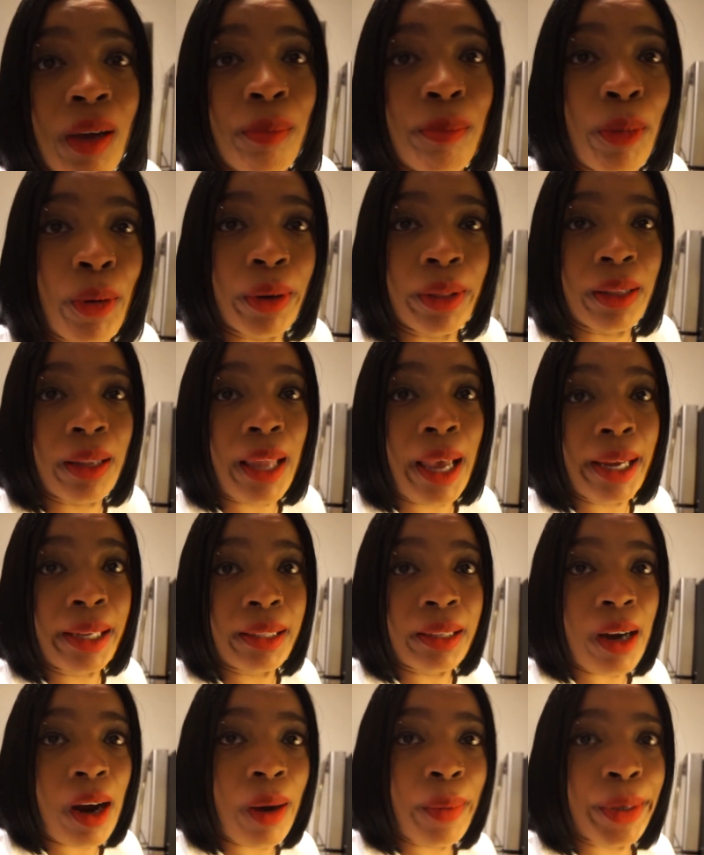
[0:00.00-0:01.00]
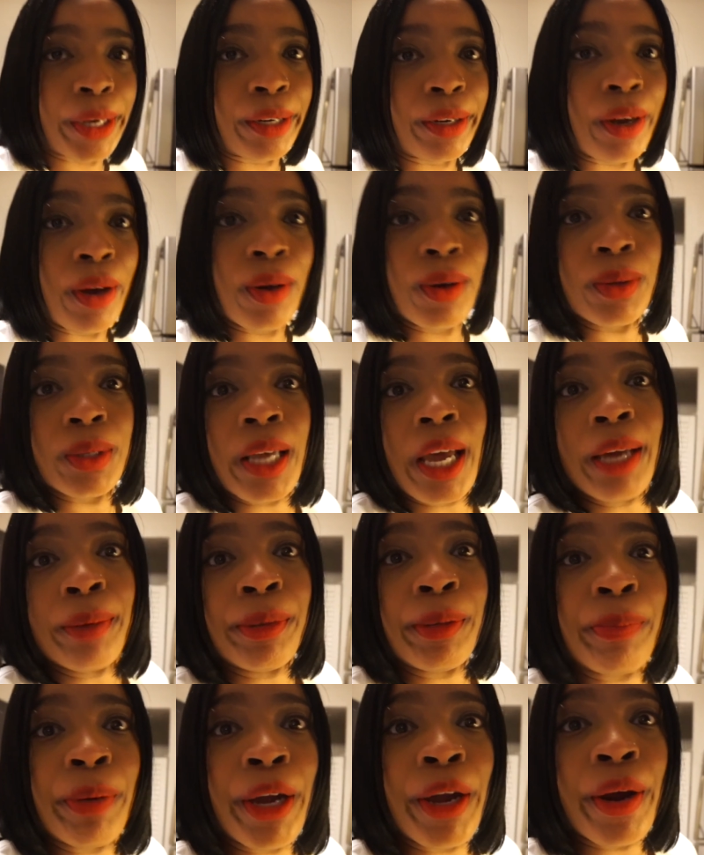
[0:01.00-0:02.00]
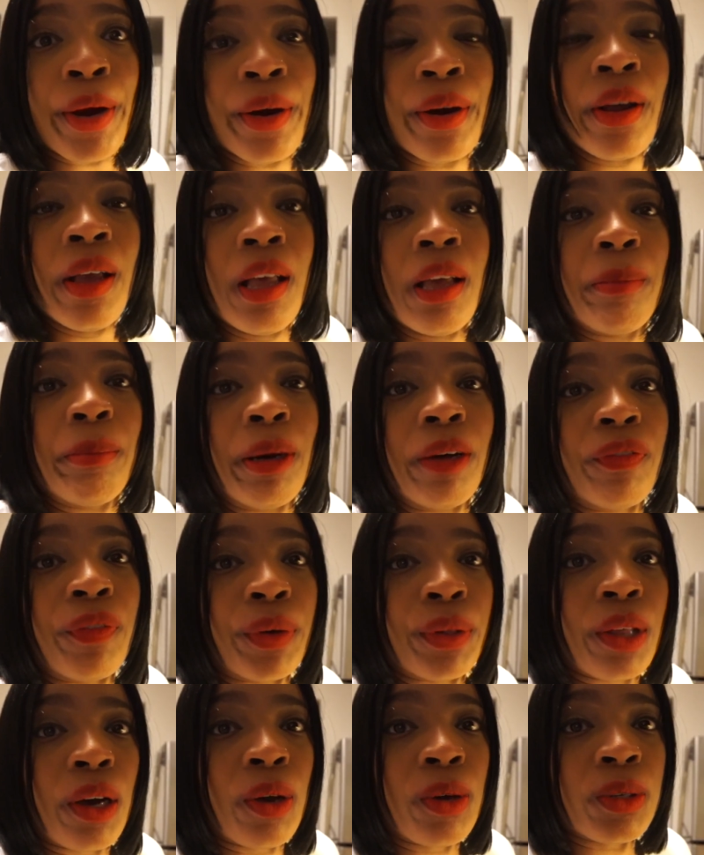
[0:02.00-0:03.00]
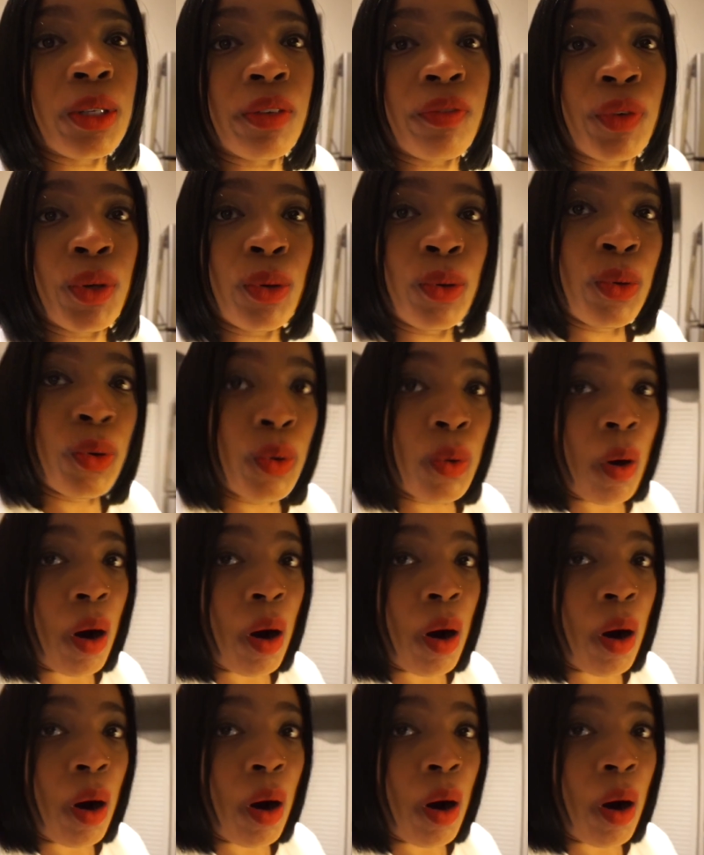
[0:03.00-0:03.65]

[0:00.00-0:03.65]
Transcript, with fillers: more than likely already knows how to prepare. But for those of you who